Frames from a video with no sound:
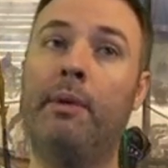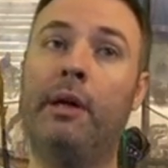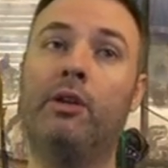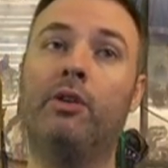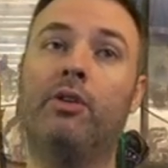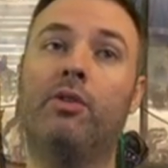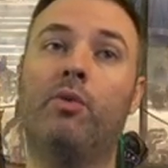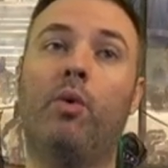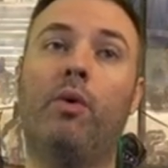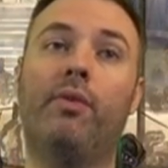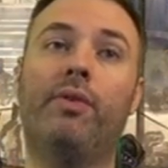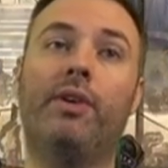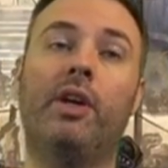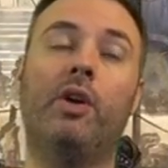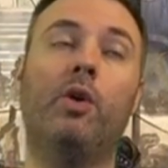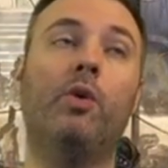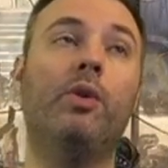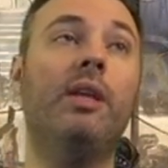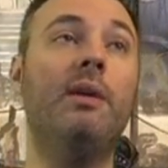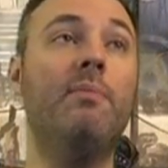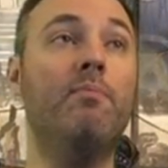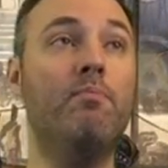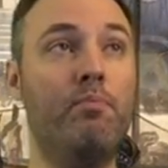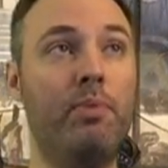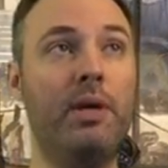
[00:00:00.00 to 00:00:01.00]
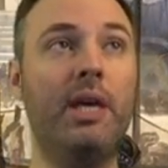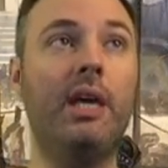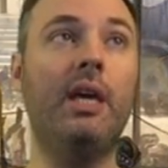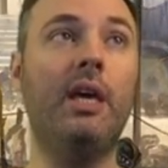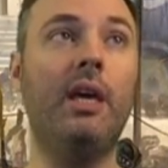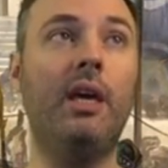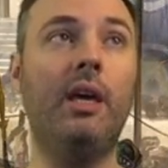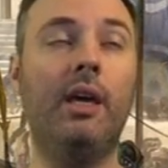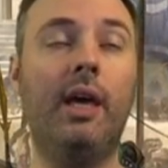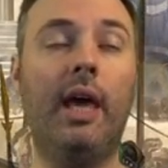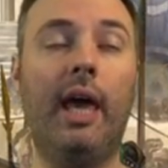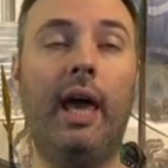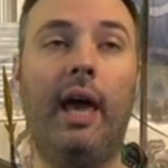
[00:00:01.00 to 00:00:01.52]
Mantle of the Wolf can only
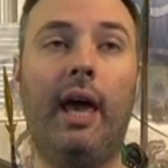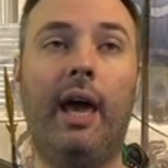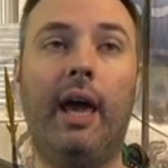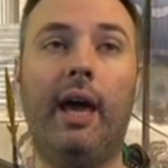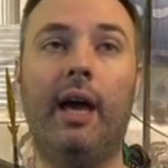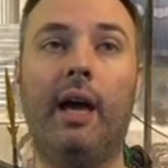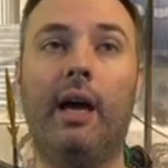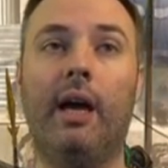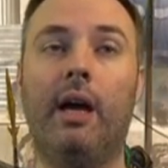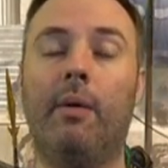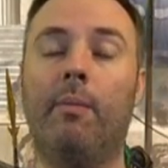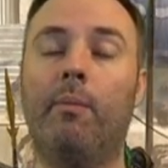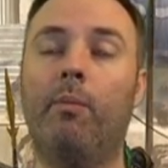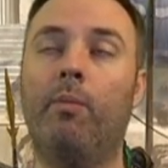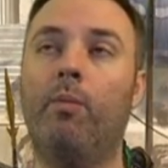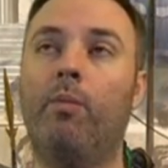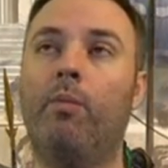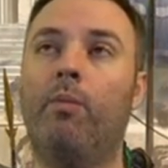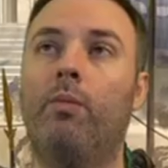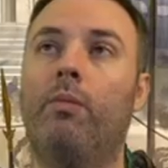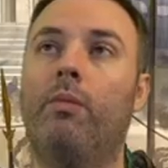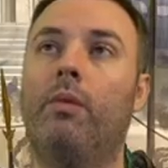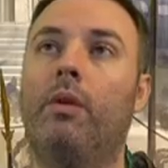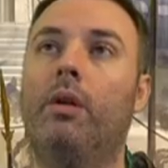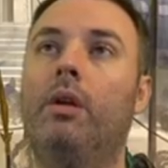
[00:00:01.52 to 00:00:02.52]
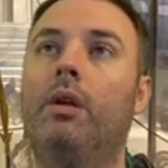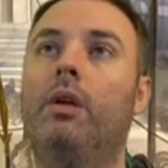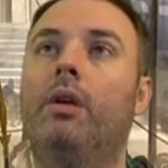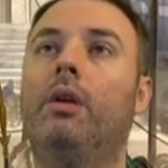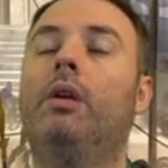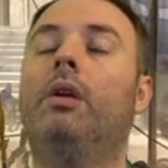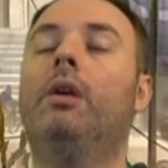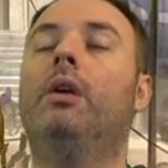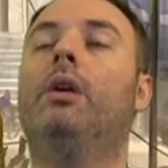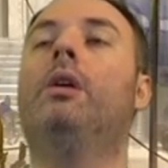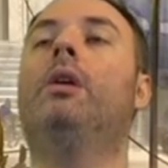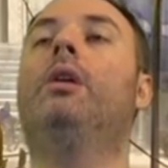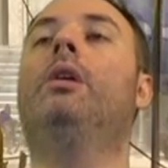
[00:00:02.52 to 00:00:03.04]
be a um,
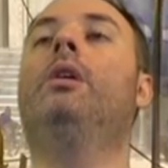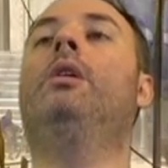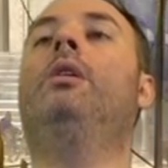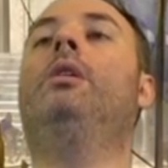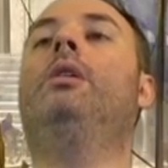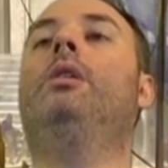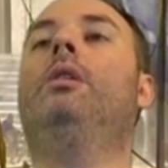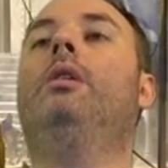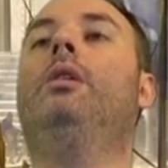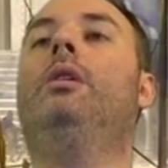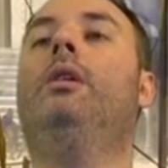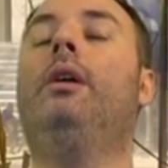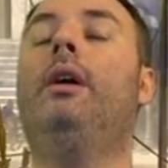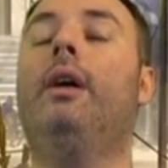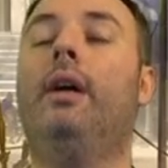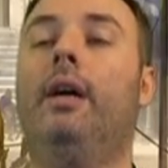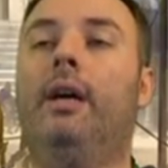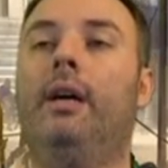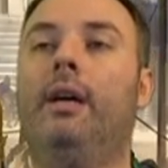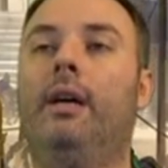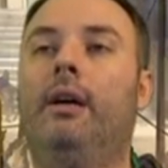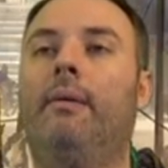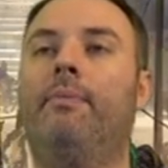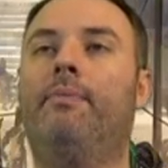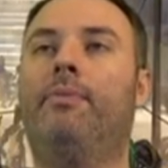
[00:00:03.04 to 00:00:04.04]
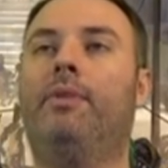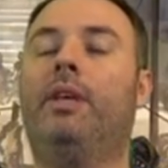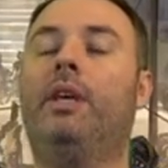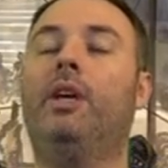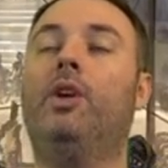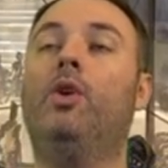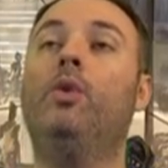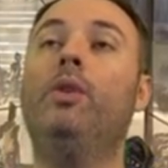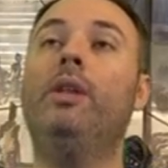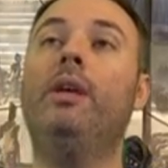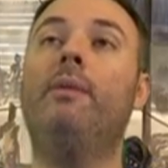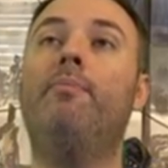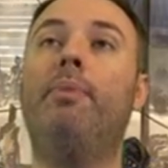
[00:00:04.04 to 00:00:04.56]
uh,
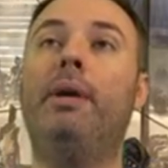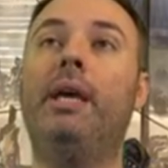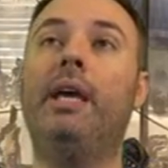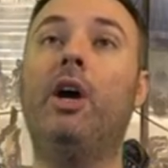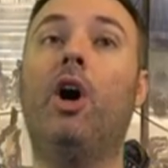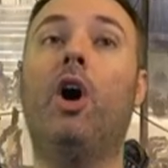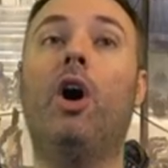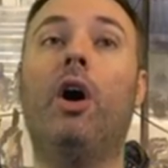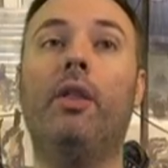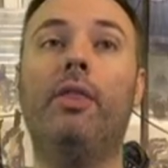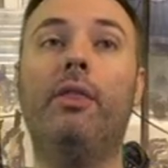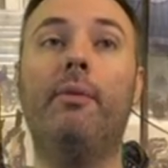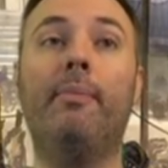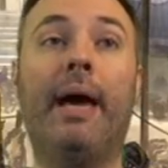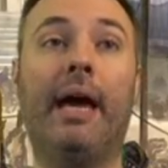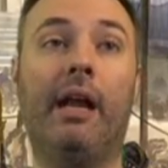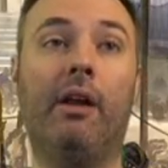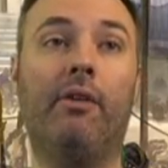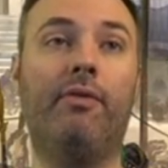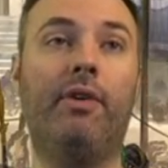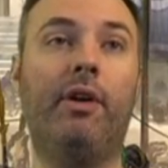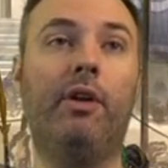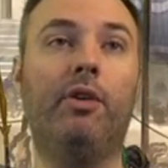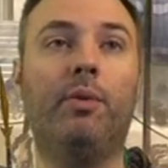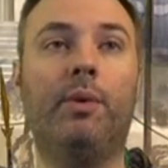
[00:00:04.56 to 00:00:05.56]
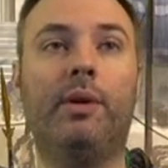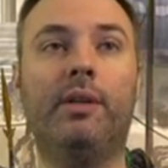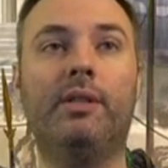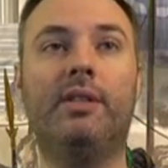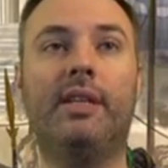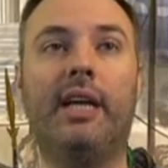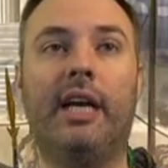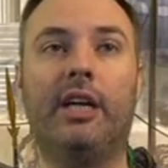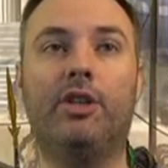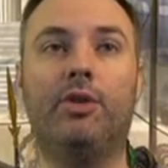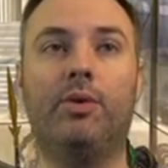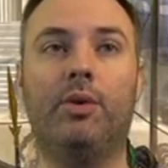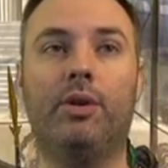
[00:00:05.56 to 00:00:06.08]
can only be on the battlefield when it's
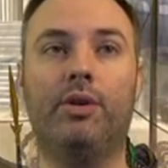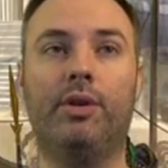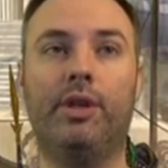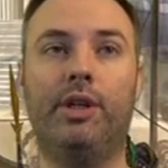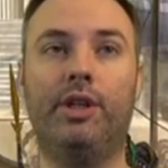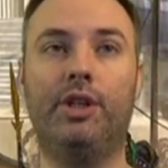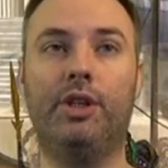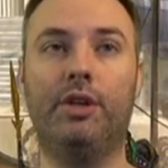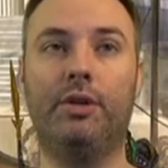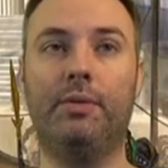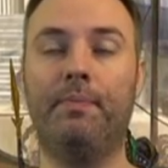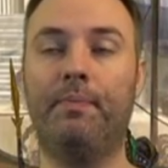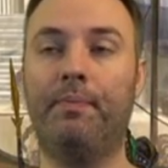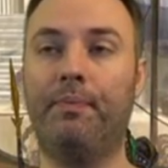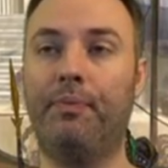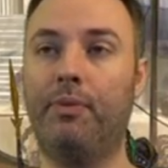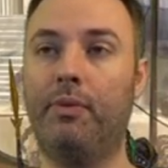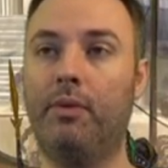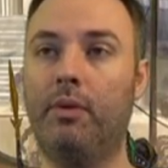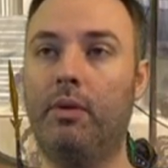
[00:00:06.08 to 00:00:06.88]
attached to a creature,